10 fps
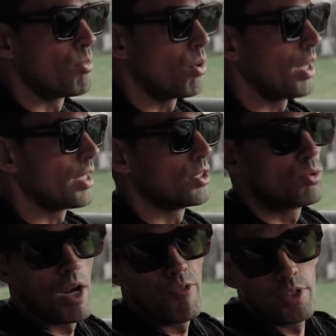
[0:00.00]
more like the
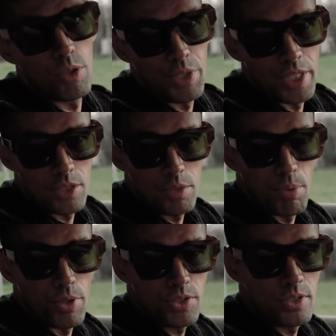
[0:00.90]
driving oriented
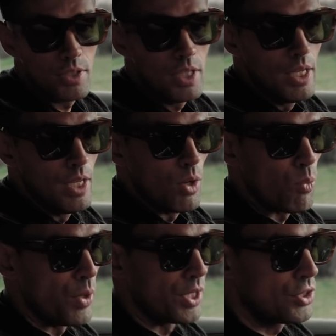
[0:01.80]
person,
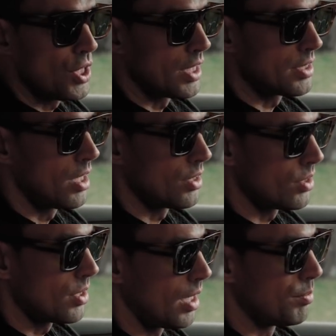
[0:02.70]
which has not
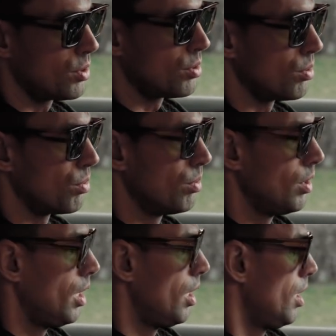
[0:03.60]
the time to
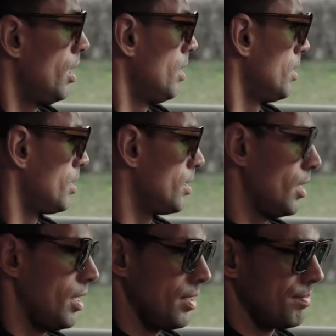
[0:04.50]

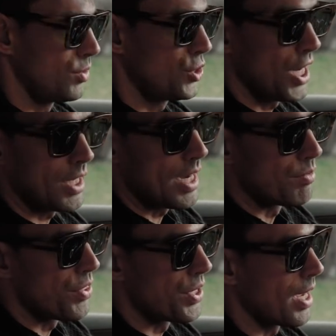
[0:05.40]
check
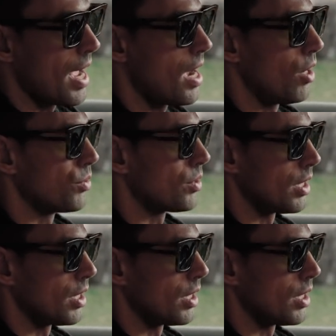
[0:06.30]
everything out